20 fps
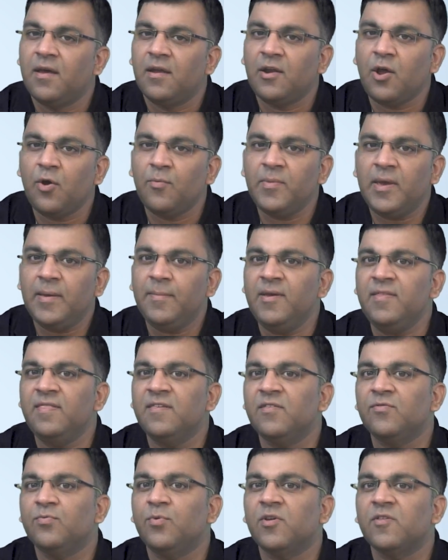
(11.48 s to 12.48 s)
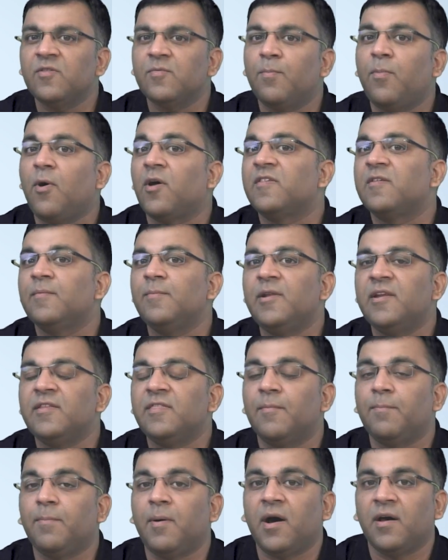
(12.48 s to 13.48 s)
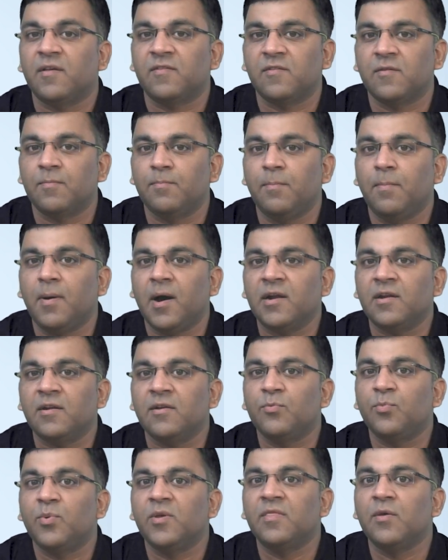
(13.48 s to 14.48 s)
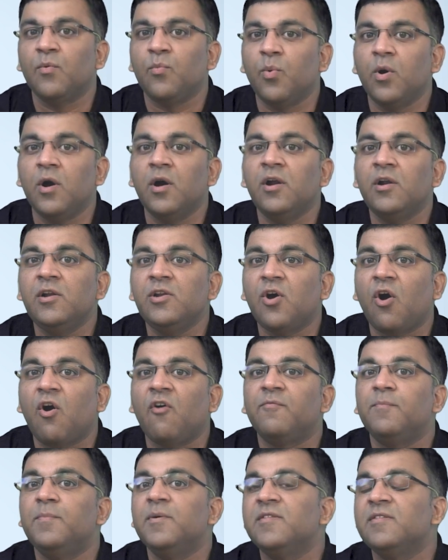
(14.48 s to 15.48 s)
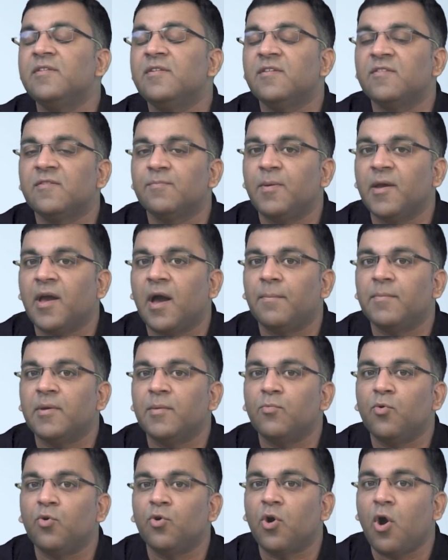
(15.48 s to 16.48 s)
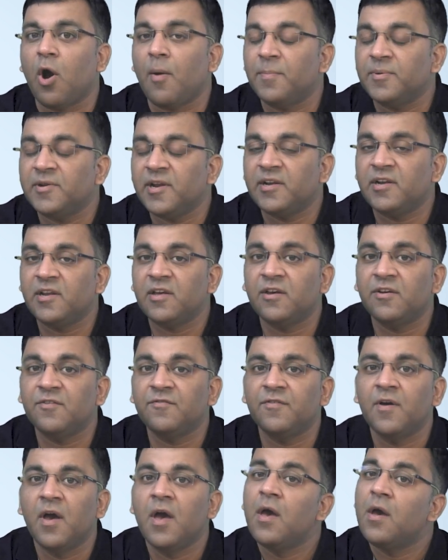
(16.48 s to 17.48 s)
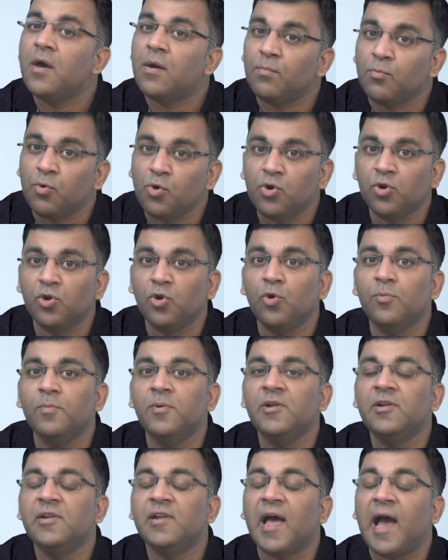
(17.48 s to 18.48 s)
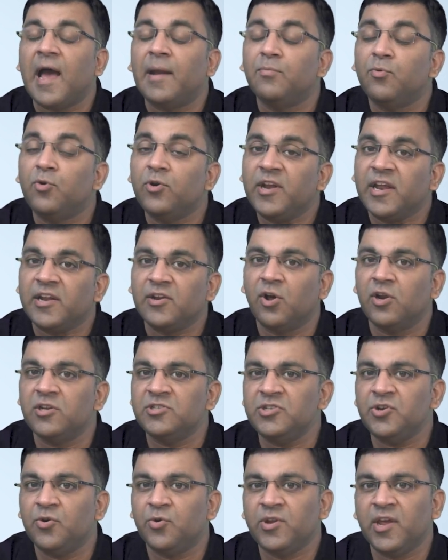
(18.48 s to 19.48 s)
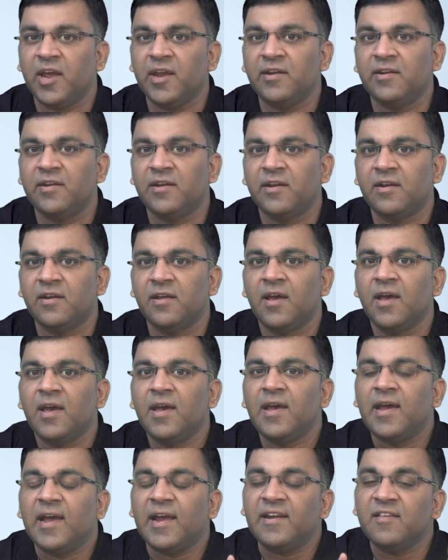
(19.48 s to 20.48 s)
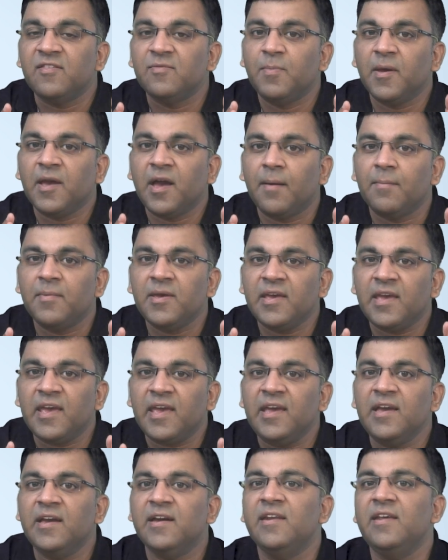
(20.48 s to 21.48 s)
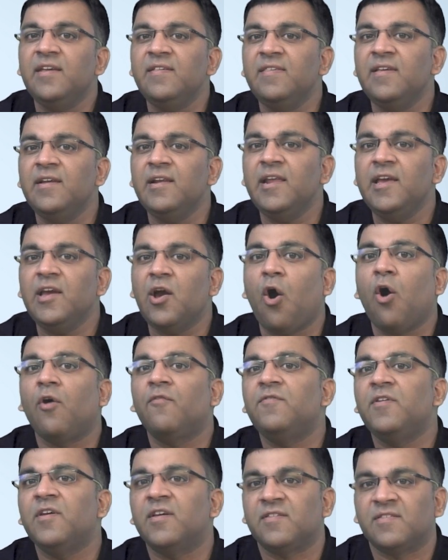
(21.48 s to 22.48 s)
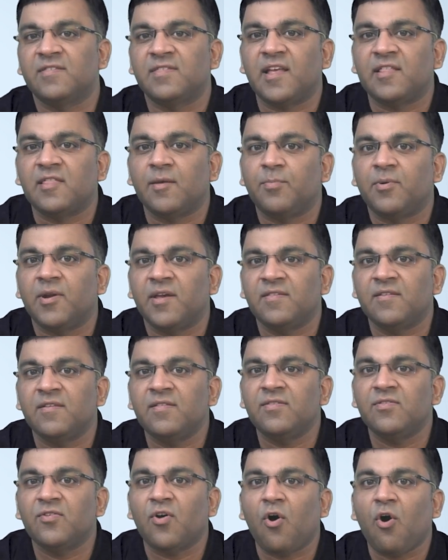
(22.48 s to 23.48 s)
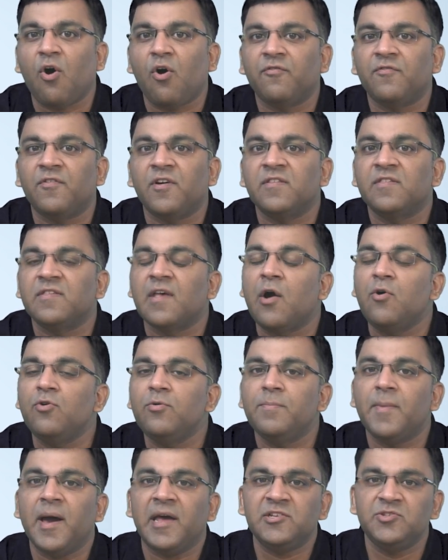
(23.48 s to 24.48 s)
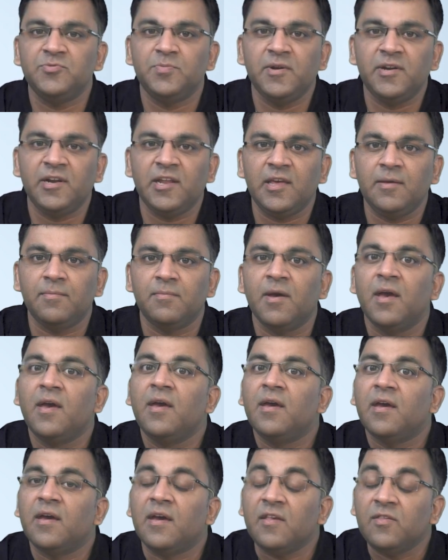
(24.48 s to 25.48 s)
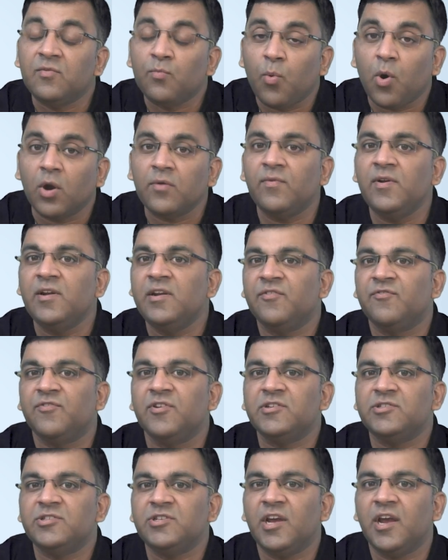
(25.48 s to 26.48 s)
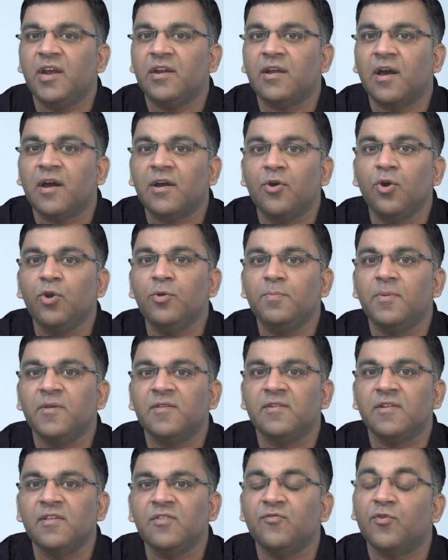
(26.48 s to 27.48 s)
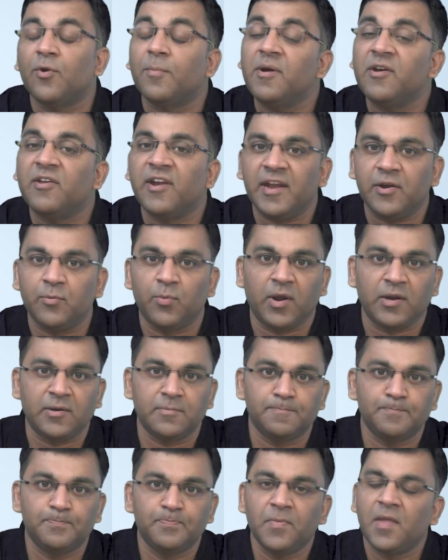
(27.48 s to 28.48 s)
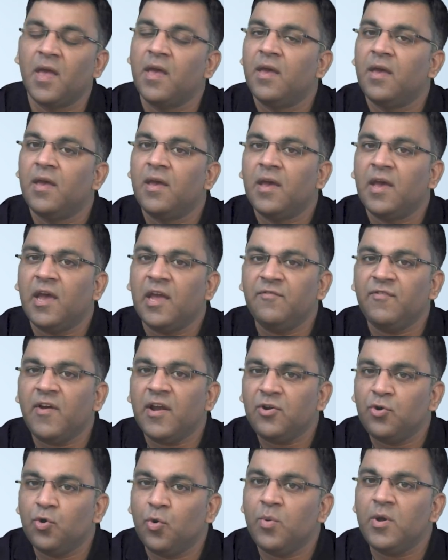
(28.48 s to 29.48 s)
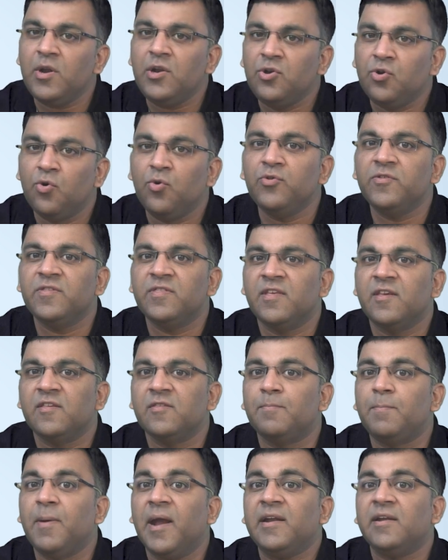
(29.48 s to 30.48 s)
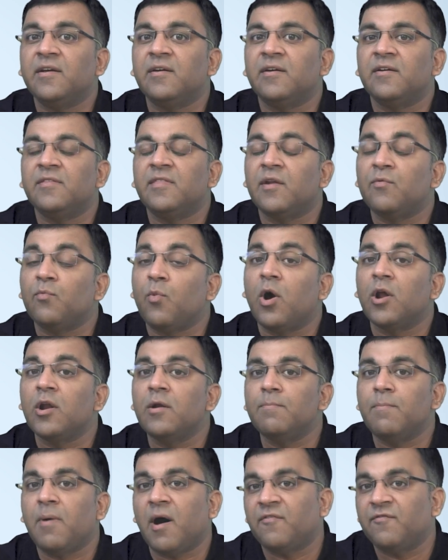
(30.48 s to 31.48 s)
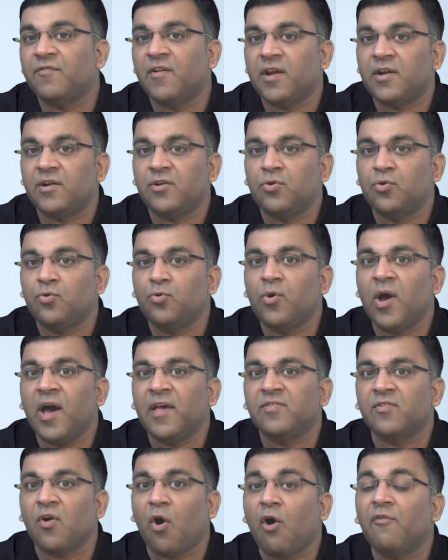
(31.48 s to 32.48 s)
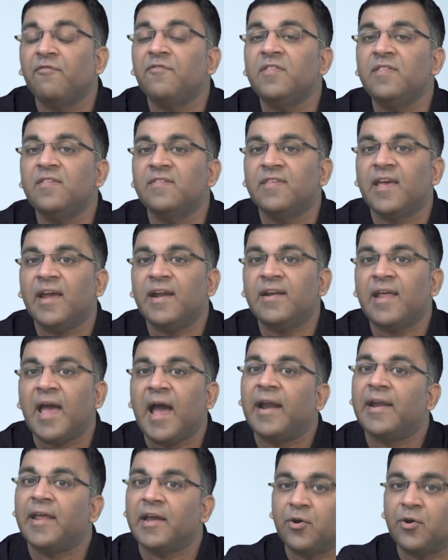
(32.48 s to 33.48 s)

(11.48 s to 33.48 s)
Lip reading: Now, maybe this was possible in the past, but with the world of business becoming more competitive, more global, and more technology oriented, it is becoming increasingly obvious that the presence of a sound management team is what will differentiate a good business from a great one. In fact, no one knows this better than Warren Buffett, who has often said, and I